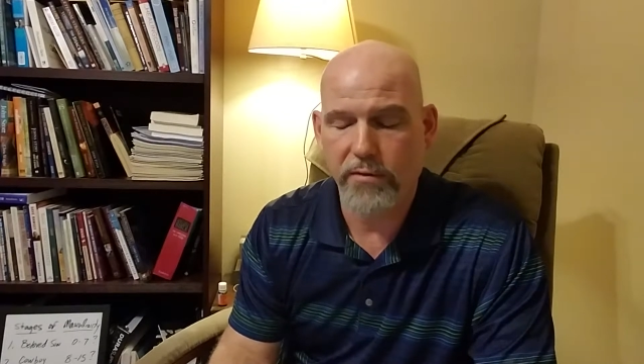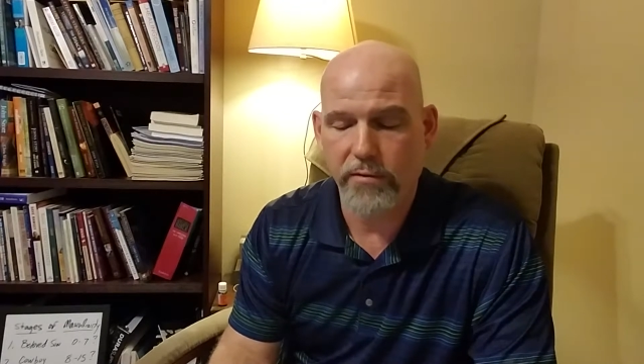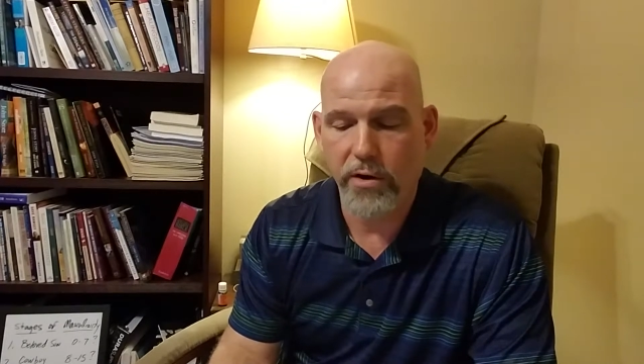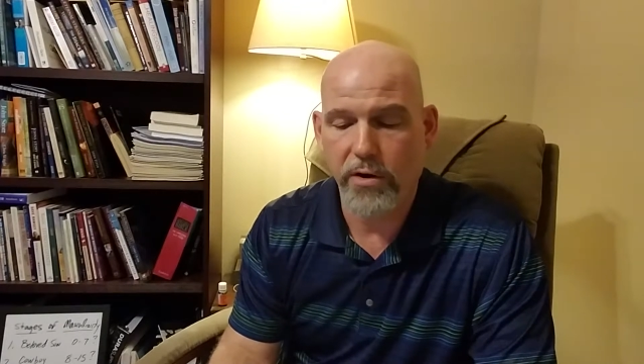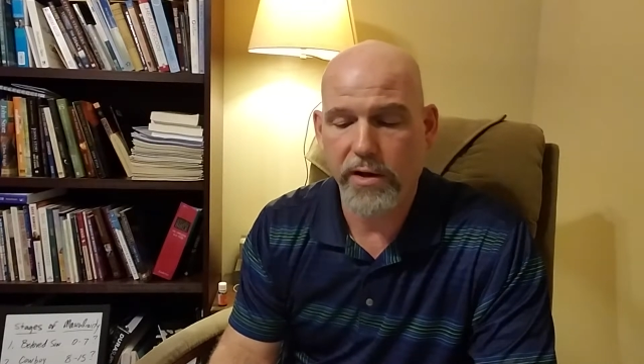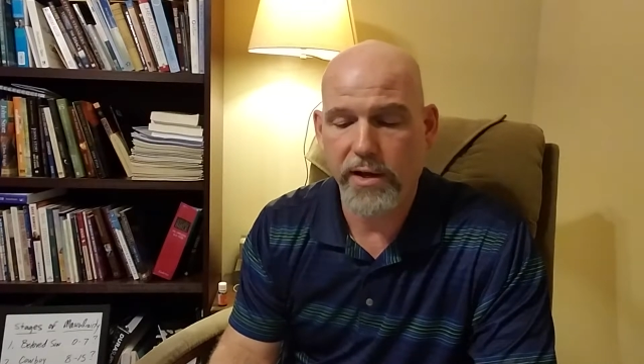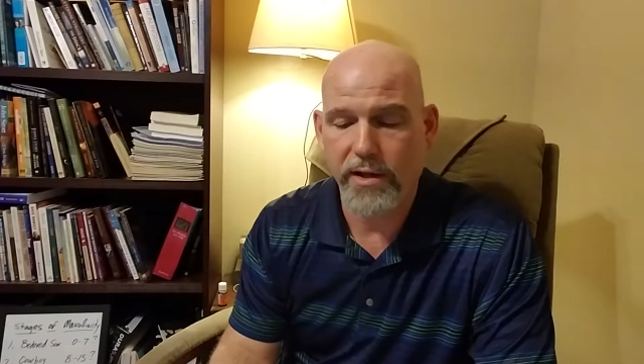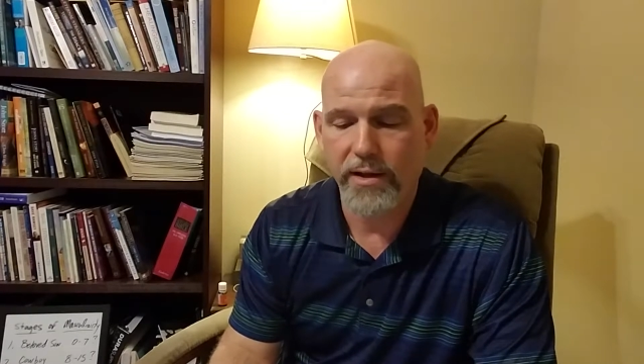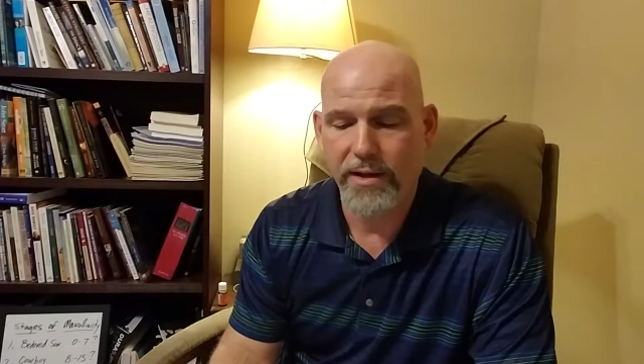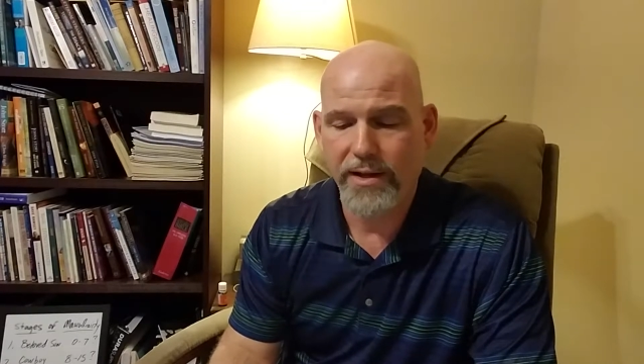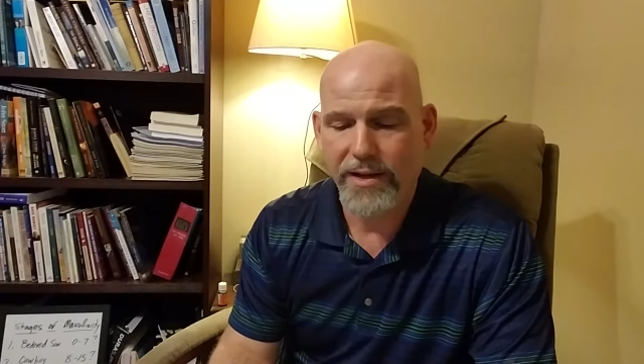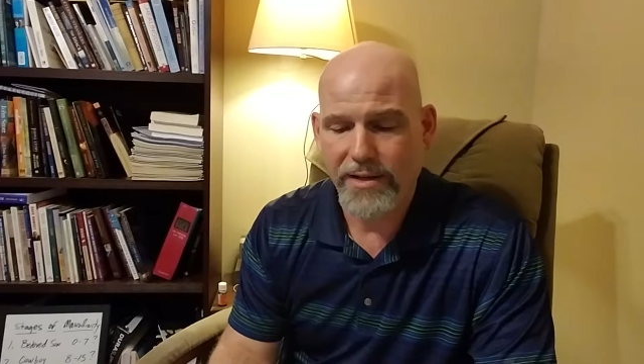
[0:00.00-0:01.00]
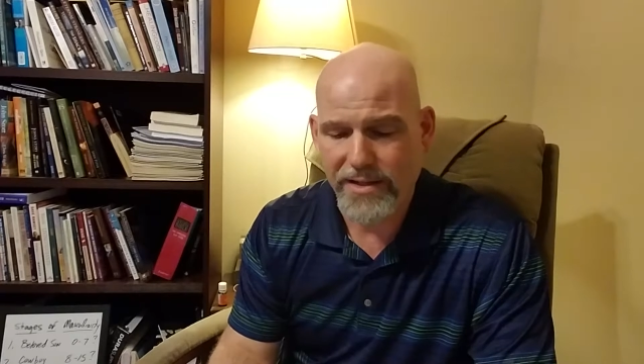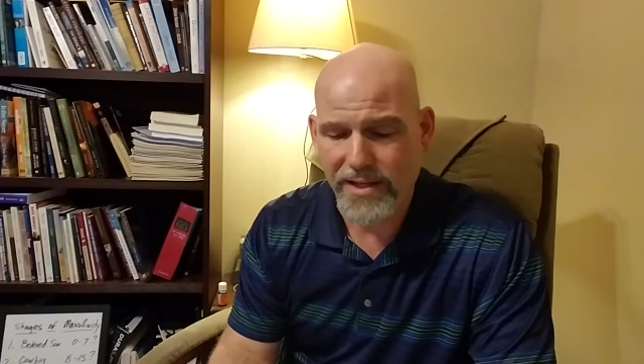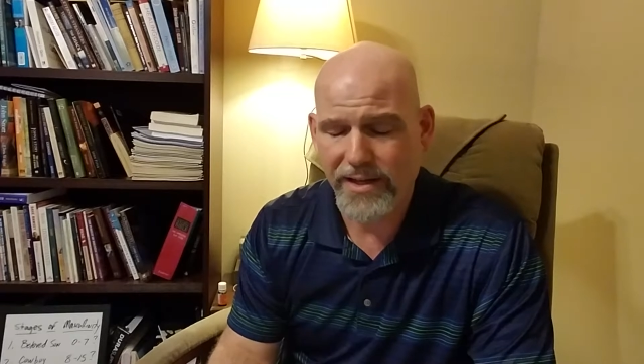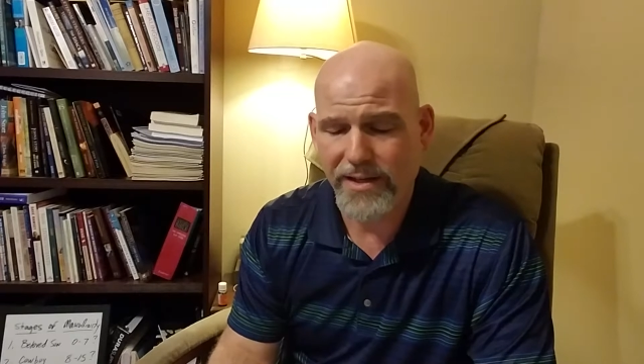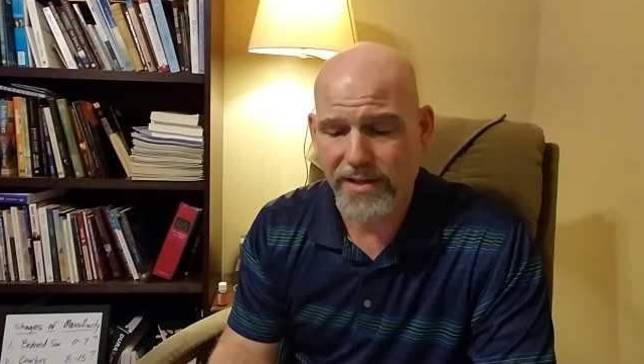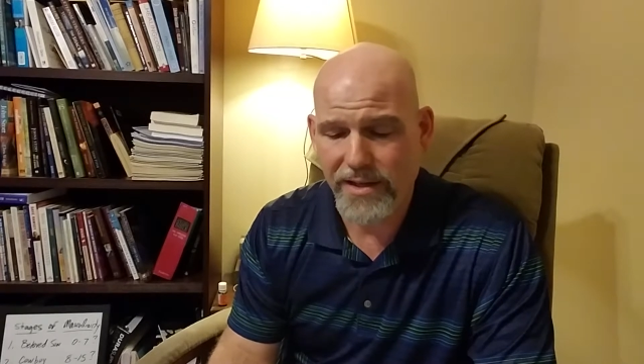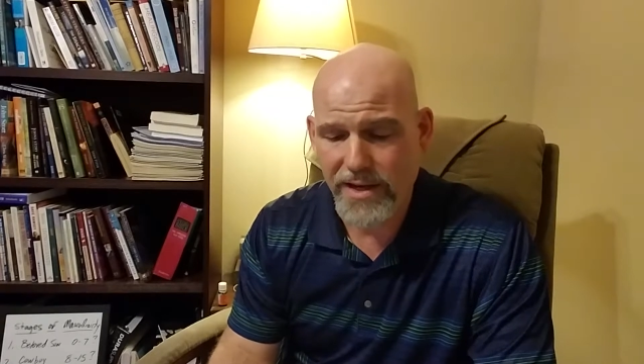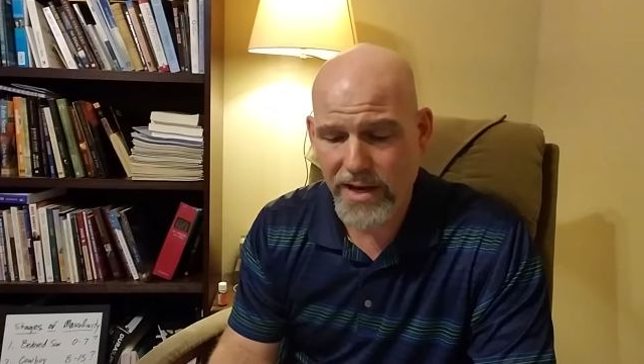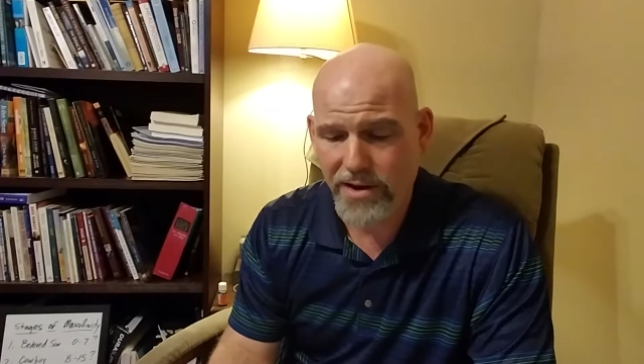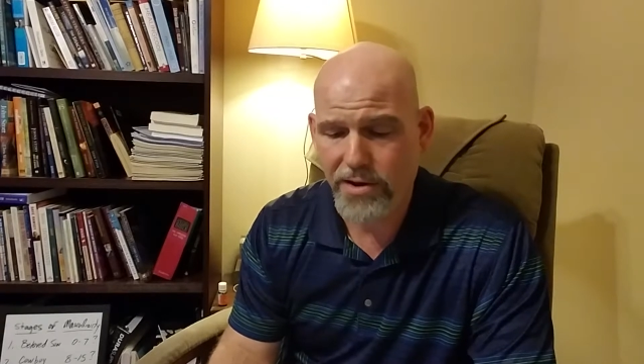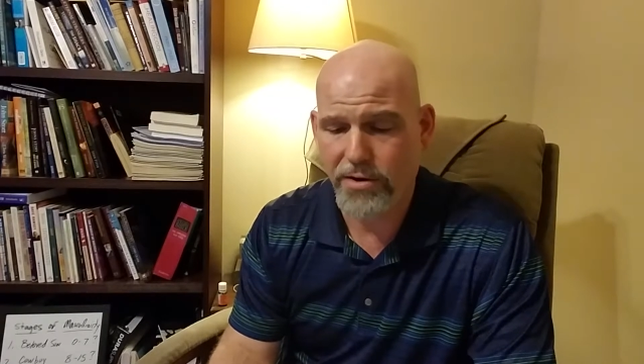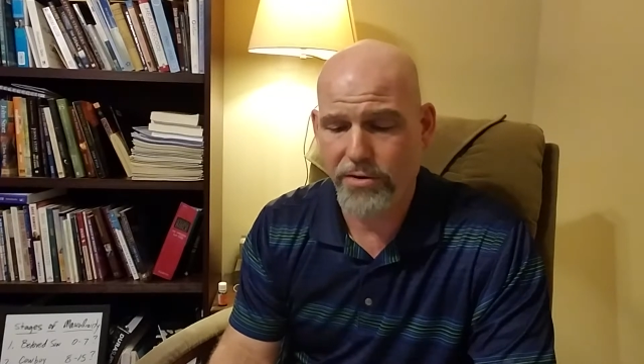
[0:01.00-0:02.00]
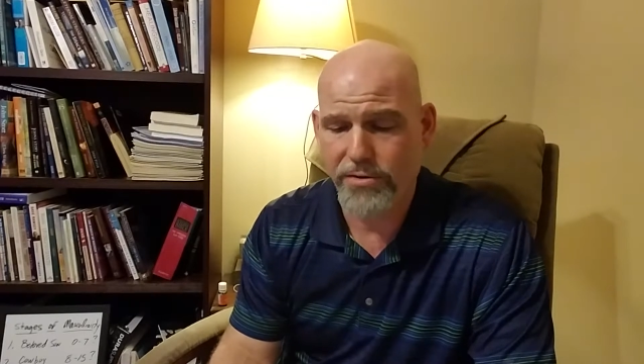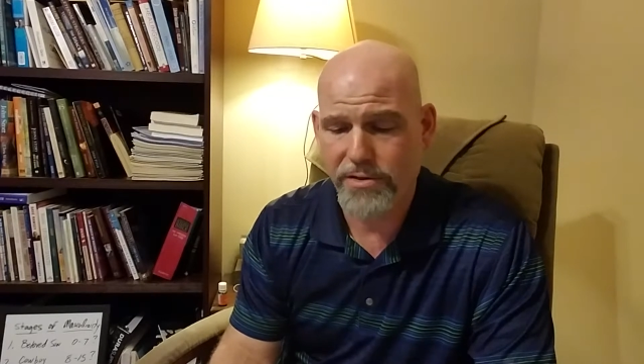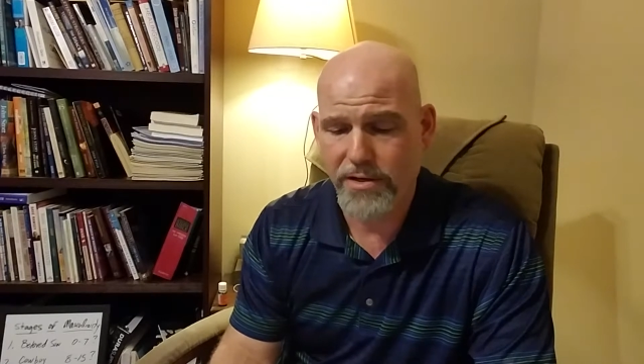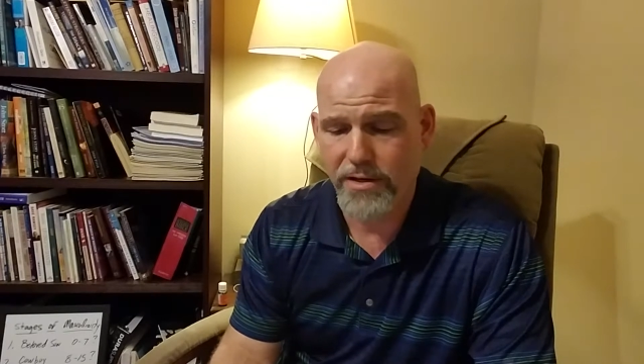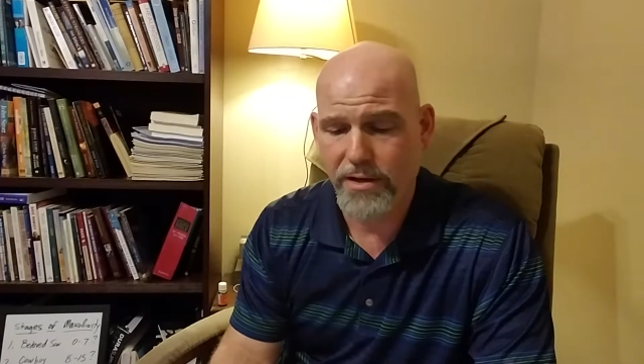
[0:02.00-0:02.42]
Narnia.' 10 years,